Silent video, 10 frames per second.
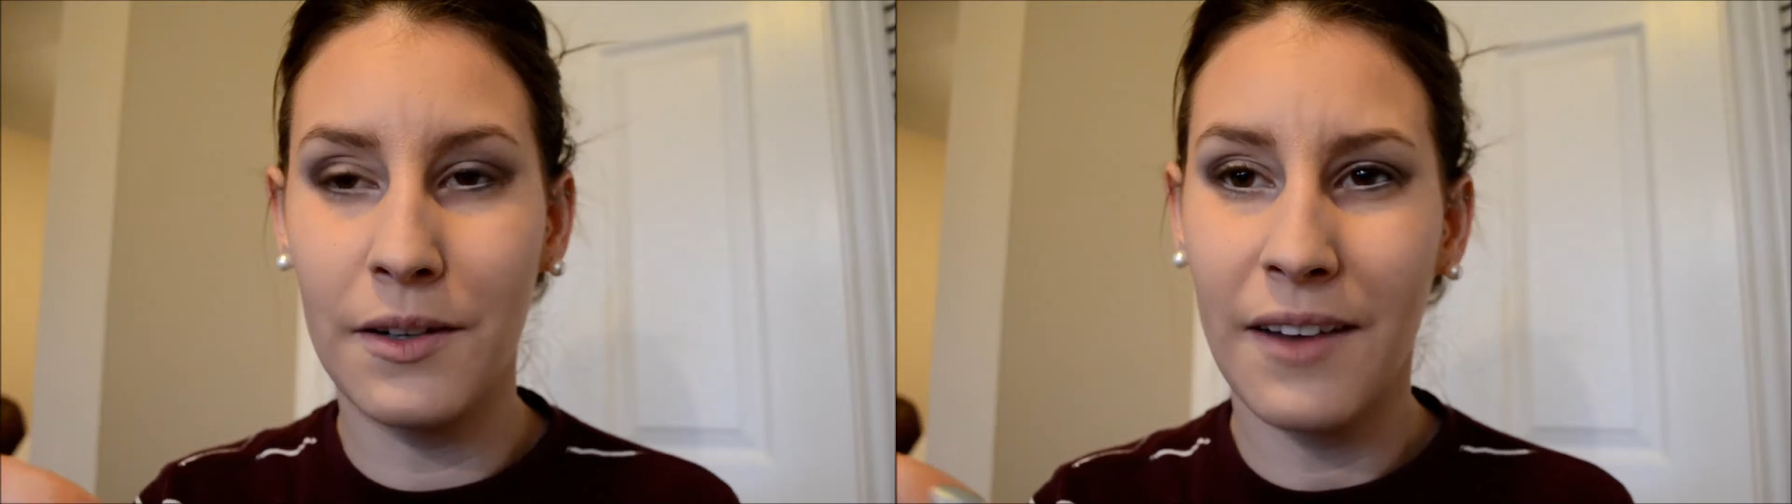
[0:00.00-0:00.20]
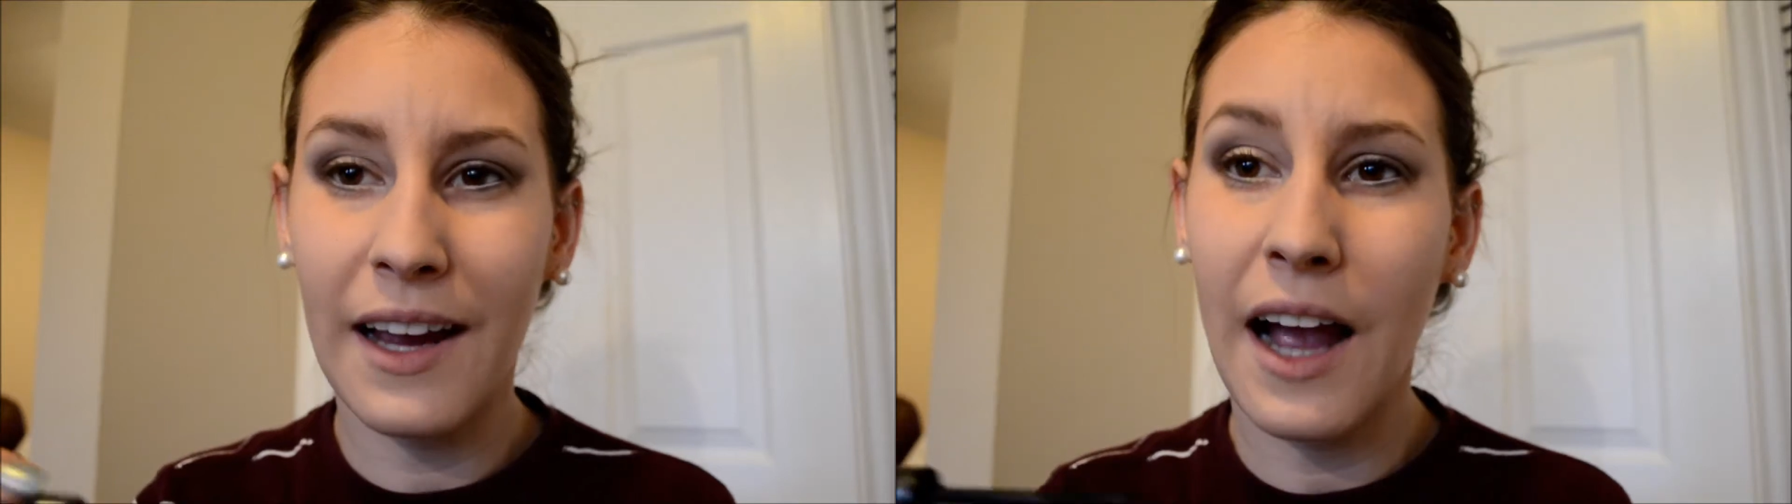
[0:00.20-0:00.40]

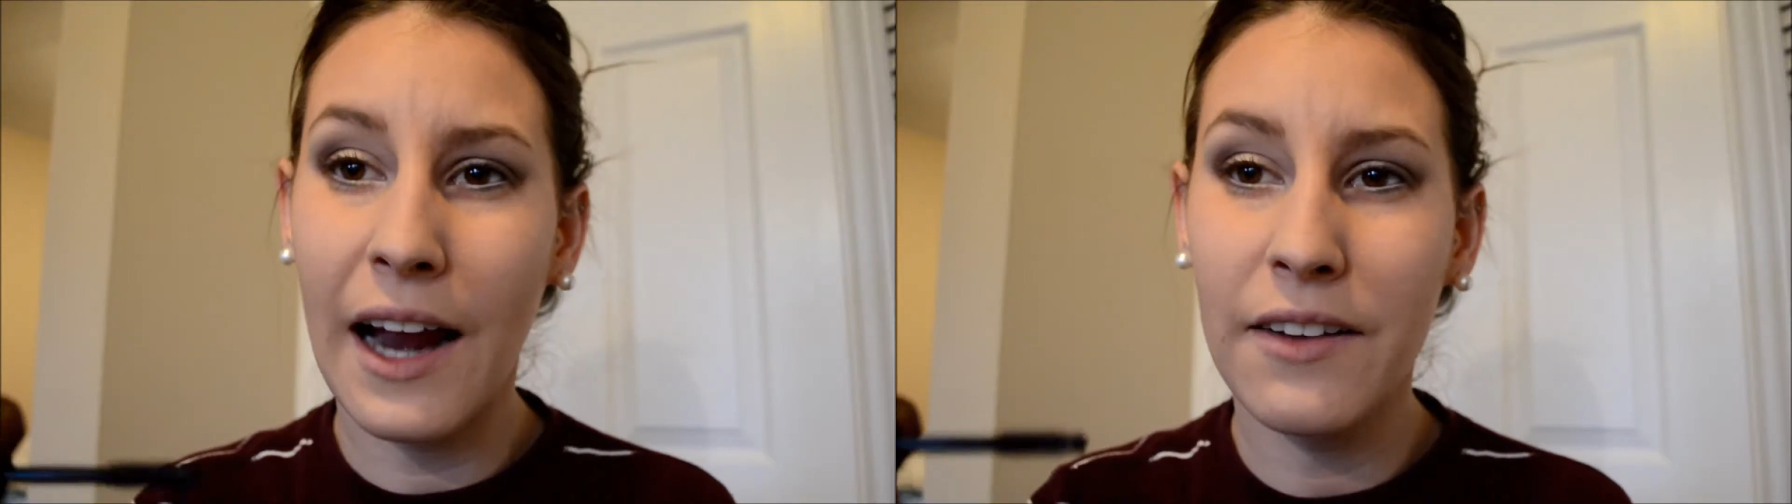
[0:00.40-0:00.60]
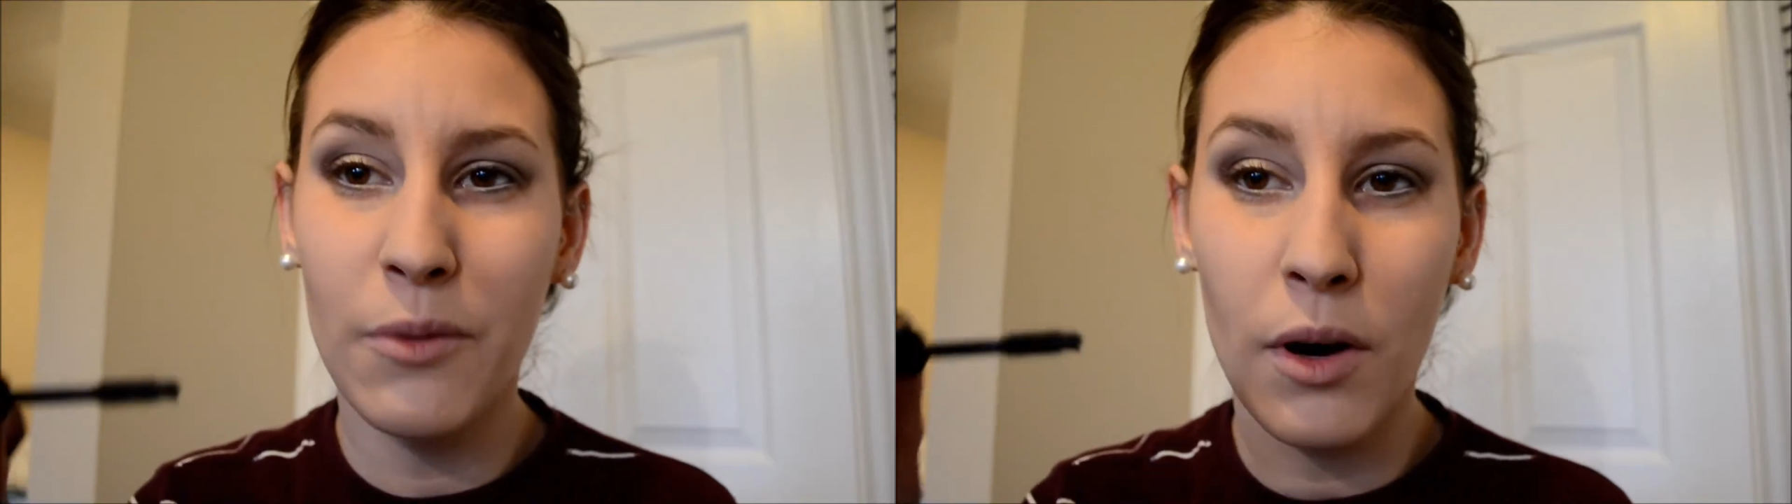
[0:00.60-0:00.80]
I
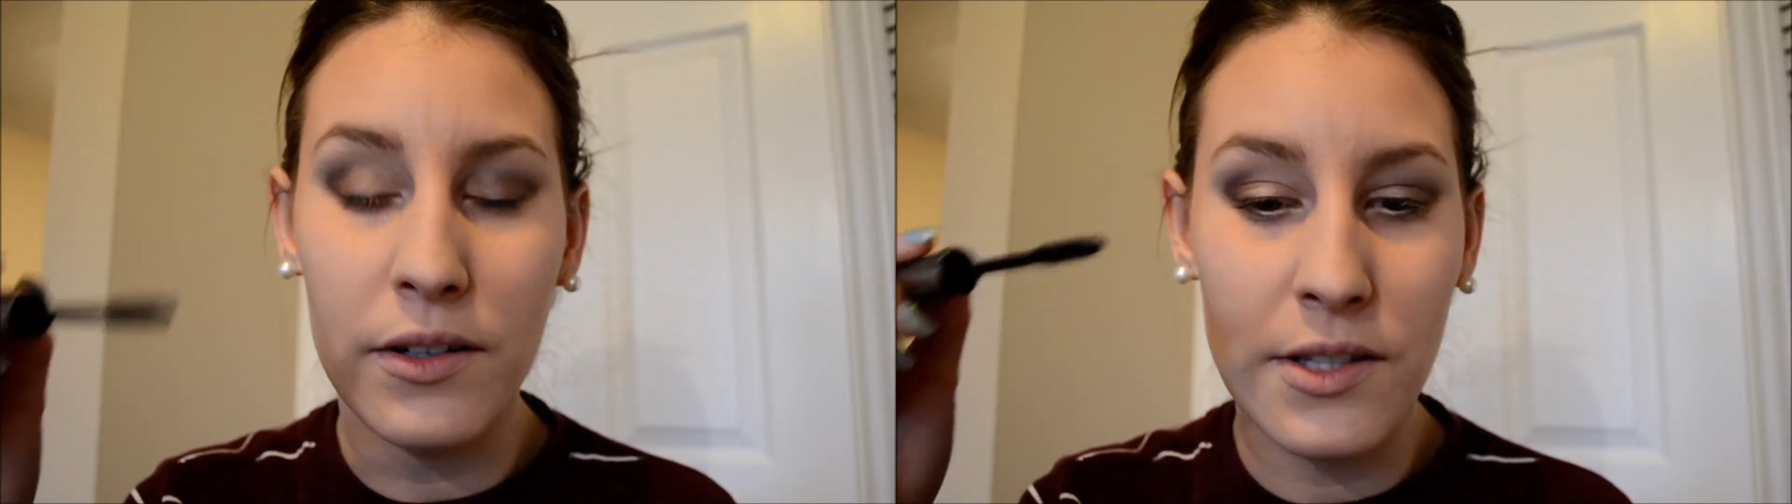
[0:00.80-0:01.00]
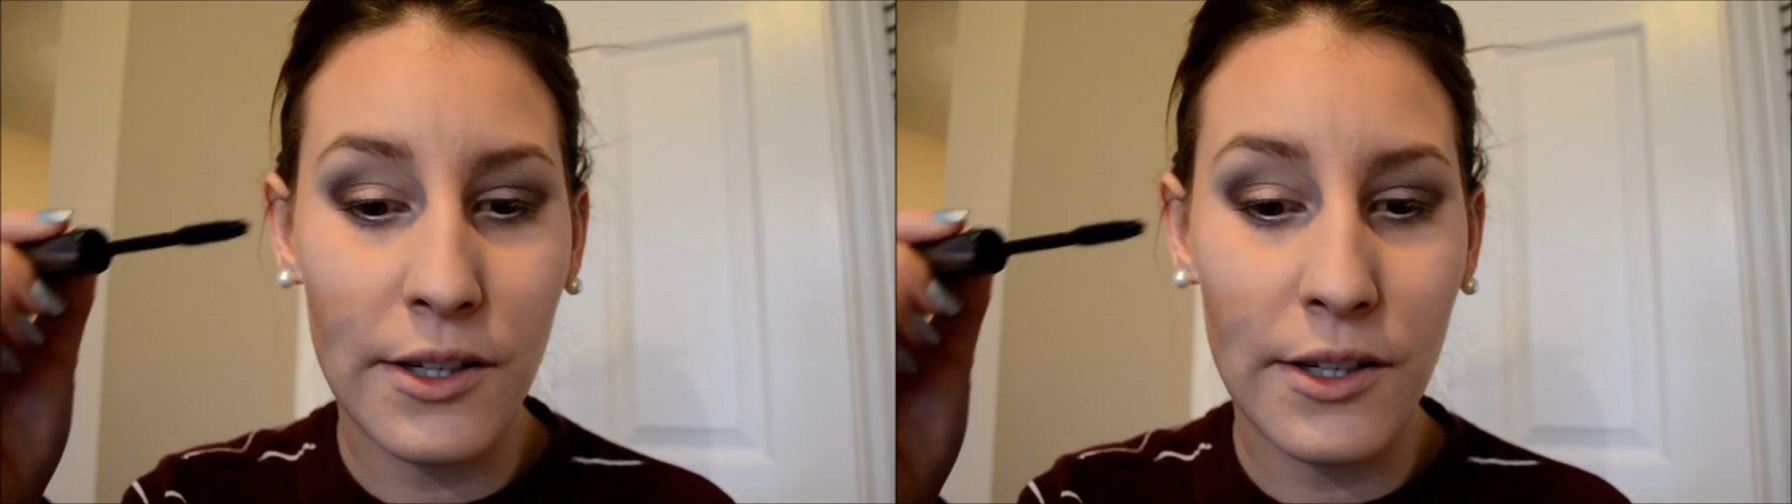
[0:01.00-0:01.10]
kind of want